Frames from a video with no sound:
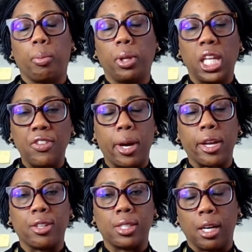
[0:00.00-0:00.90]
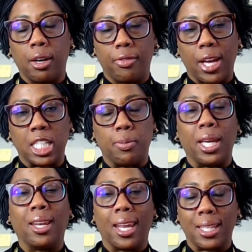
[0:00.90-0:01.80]
or believe about yourself as
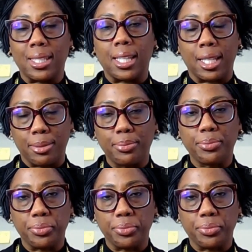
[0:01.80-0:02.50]
being less than?